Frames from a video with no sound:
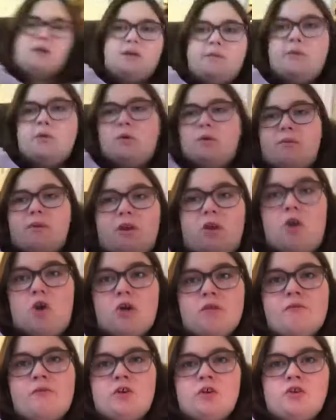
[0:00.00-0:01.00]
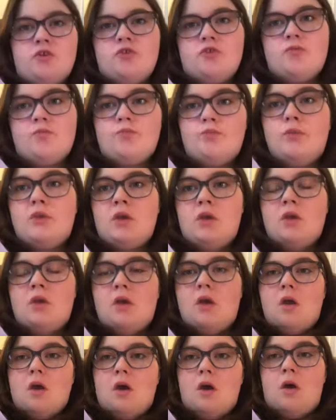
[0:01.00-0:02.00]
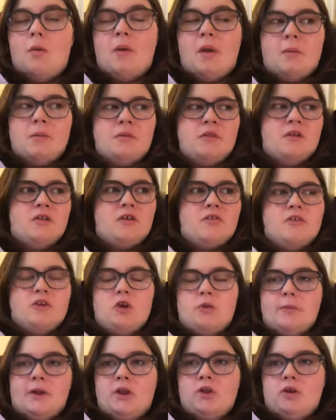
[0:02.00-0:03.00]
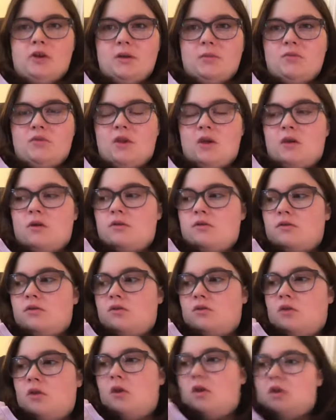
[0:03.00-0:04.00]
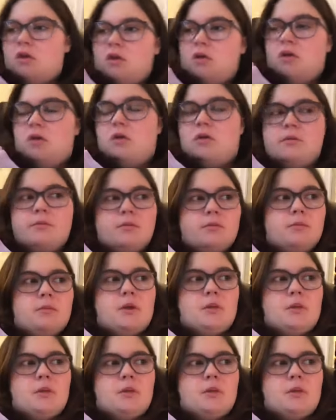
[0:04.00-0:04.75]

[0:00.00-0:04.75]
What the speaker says: I'm gonna wear my Converse. I'm in the living room at my grandma's house. My